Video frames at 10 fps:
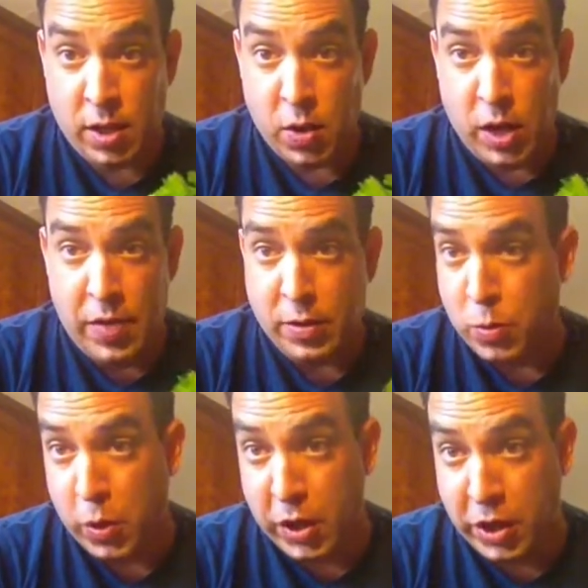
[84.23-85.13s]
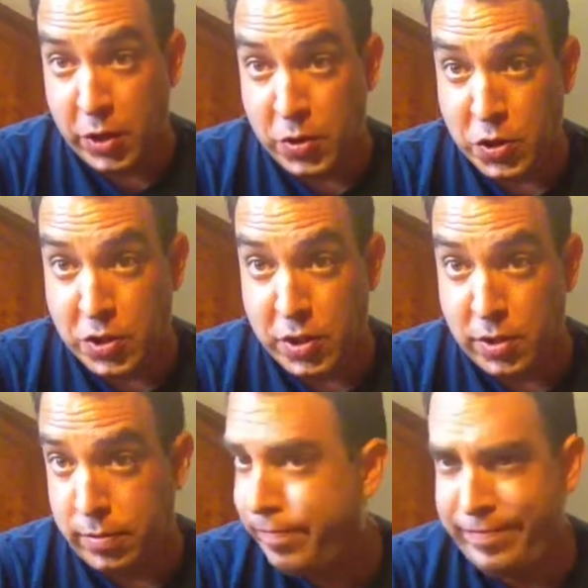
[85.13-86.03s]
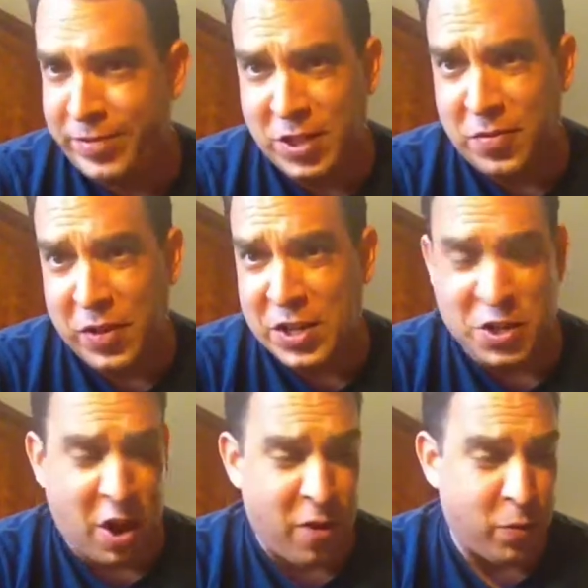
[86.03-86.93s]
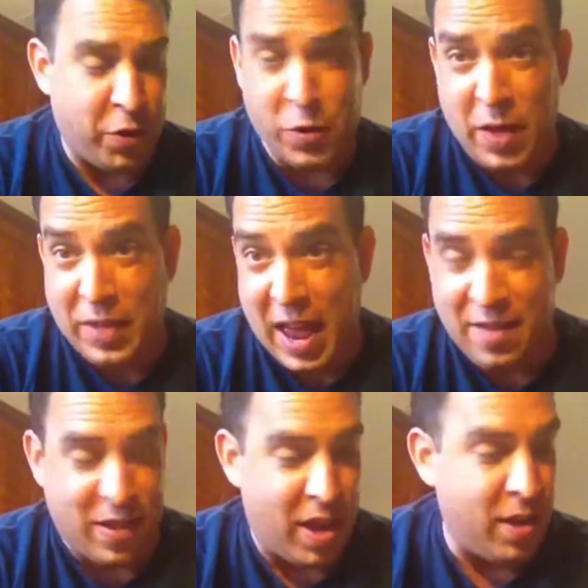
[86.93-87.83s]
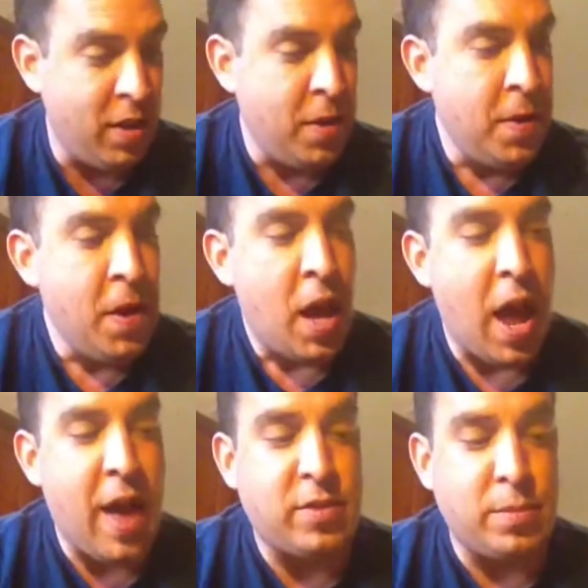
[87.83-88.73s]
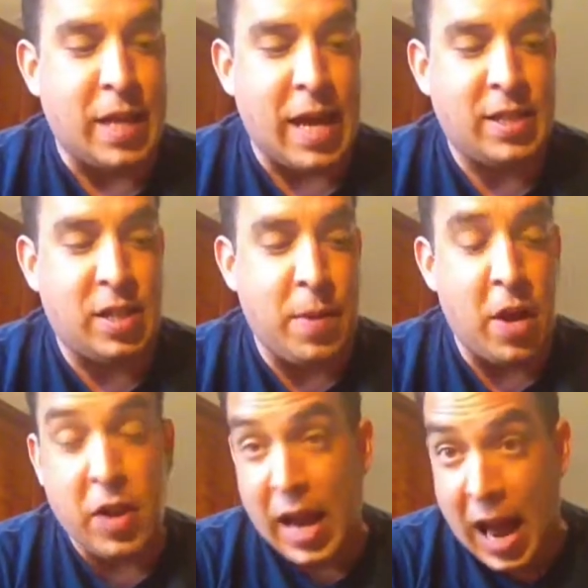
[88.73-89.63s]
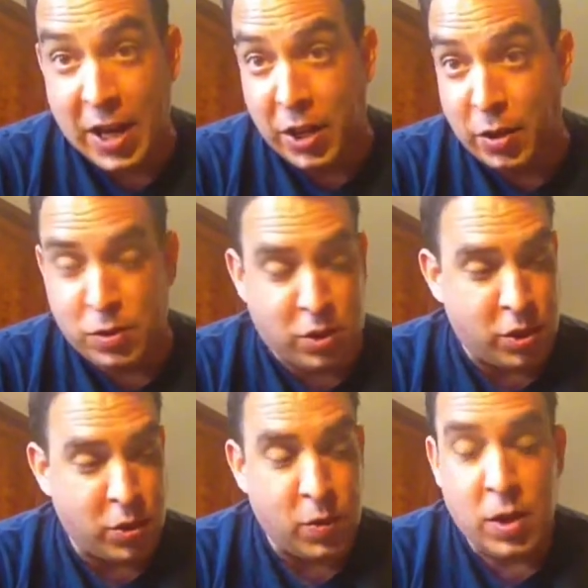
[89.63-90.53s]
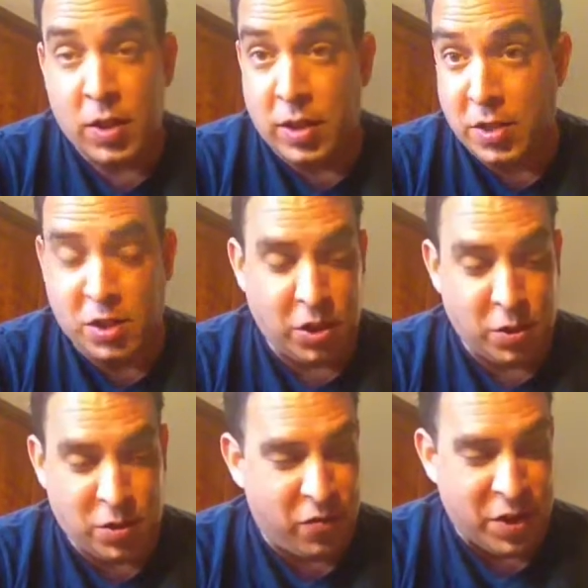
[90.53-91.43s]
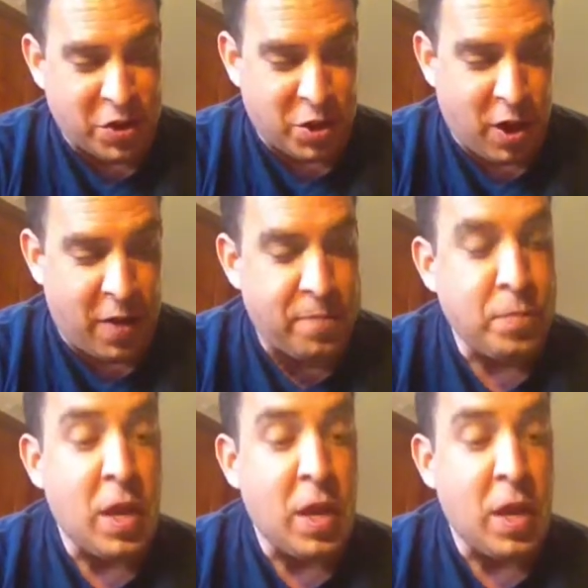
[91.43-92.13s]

Okay, this is what we're going to use just to finish it off with. You don't have to have that. I have some diced tomato that I got to use too. That's going to use to finish it off.